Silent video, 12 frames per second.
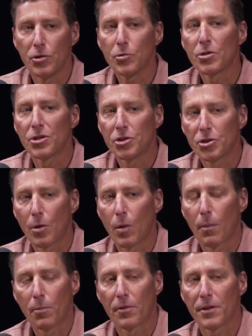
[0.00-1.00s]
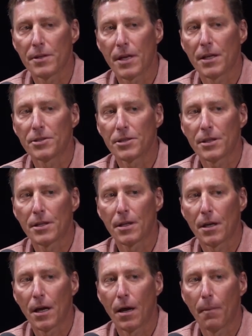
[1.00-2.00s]
you can show up with intention
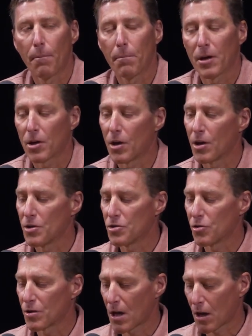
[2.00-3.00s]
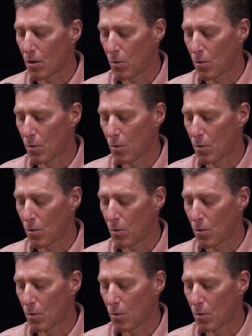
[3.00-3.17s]
because you're not